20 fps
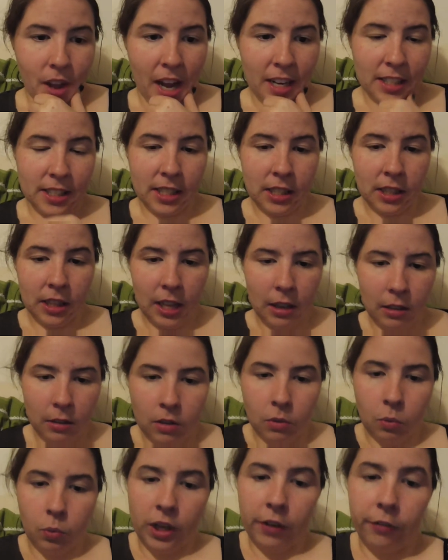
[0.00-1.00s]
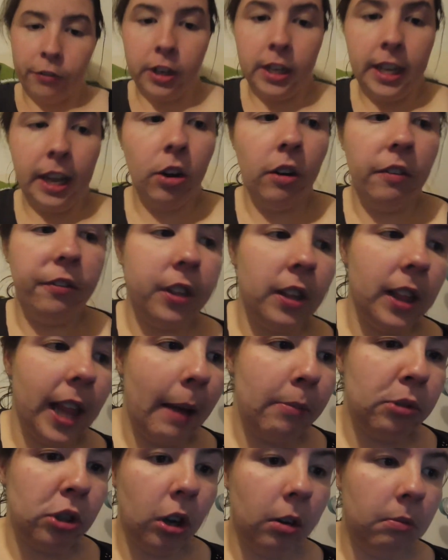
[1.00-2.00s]
I just didn't think, Winifred, get off the
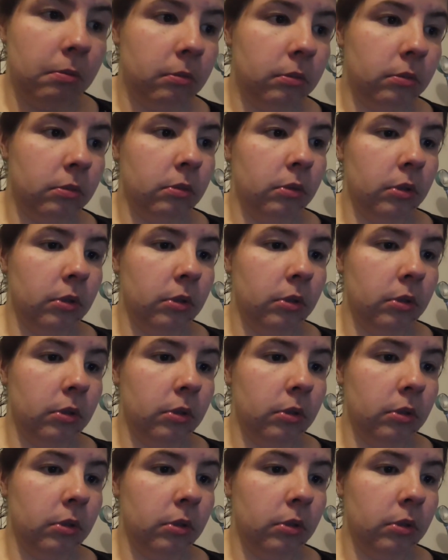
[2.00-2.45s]
laptop.